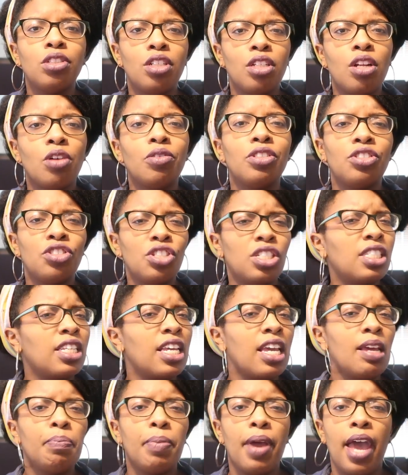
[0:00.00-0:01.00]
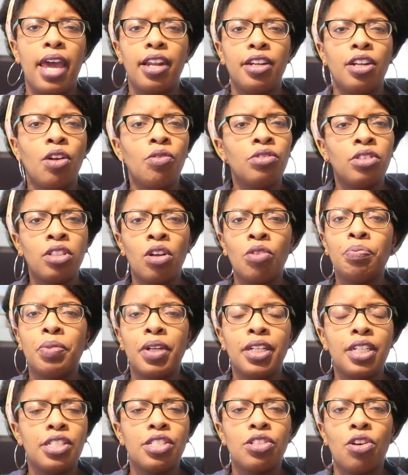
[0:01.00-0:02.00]
You know, you just keep at it. Don't
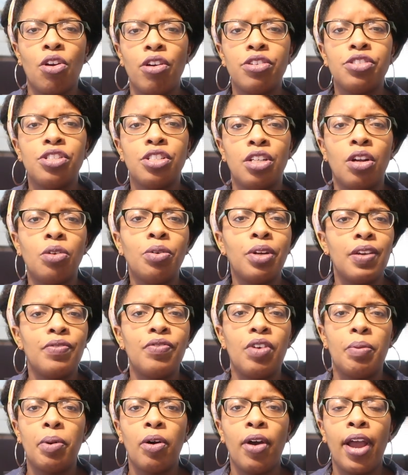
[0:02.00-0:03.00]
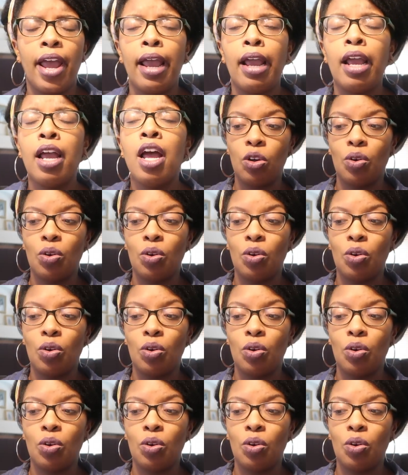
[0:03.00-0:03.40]
be discouraged and don't give up, okay?